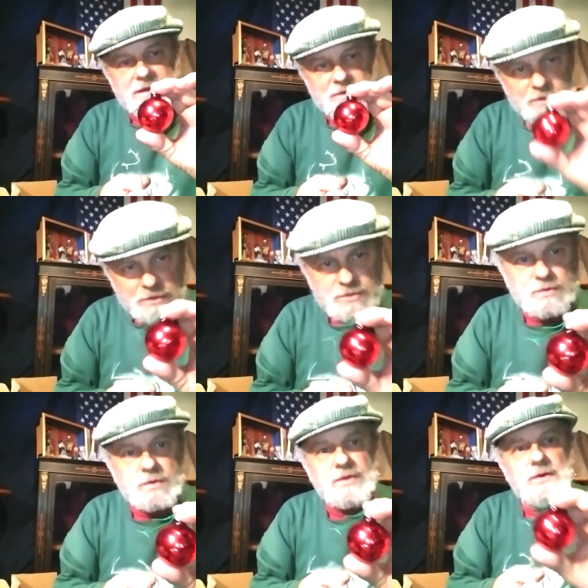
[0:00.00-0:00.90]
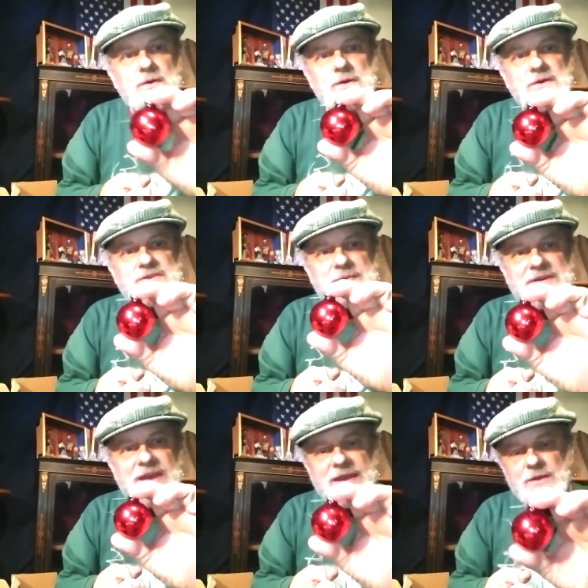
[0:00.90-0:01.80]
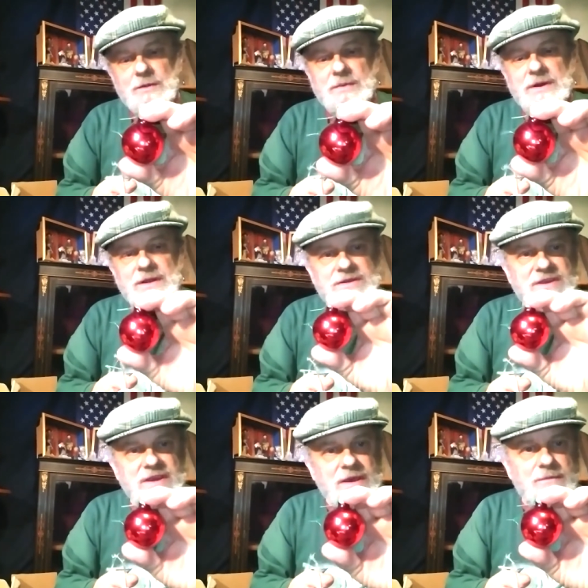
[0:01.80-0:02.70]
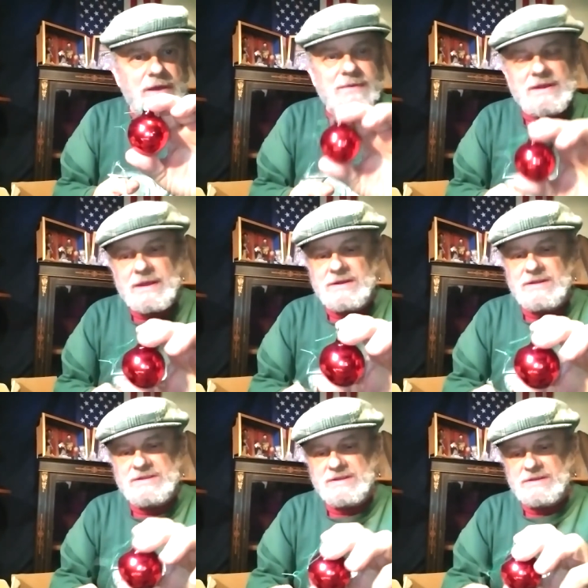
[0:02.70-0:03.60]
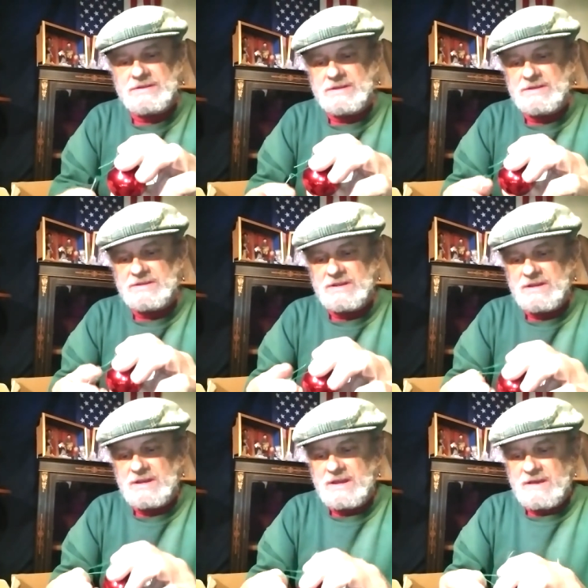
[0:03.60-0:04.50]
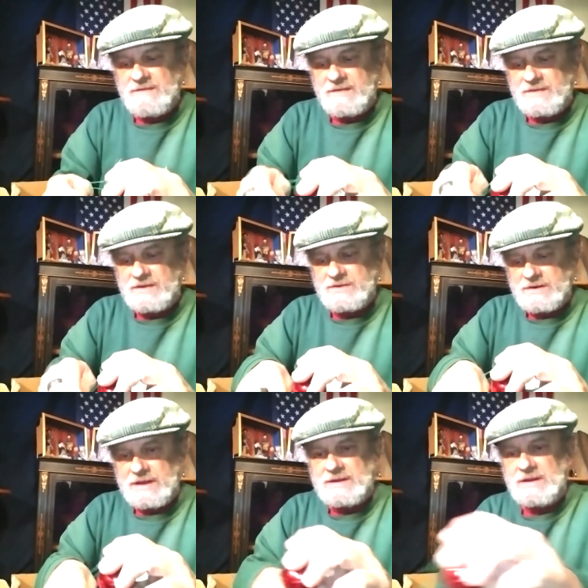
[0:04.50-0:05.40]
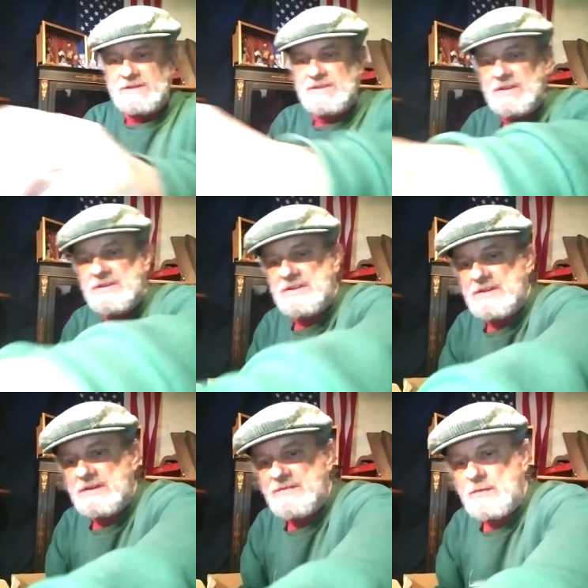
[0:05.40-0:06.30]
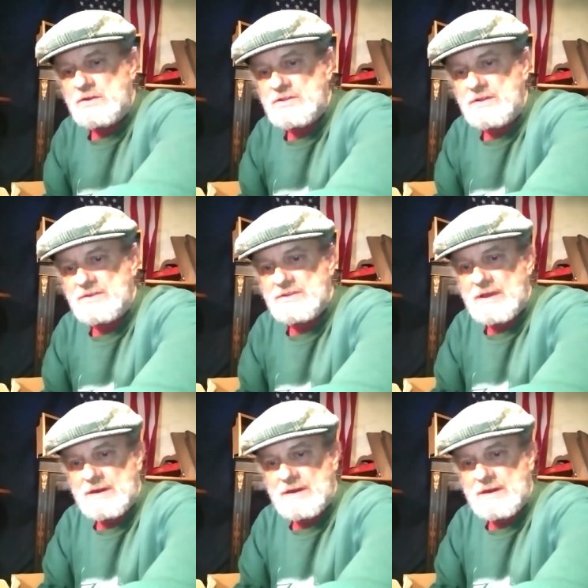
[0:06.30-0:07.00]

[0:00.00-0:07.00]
unusual, though, or spectacular, but it is probably 1960s, 50s or 1960s. Unfortunately, there's a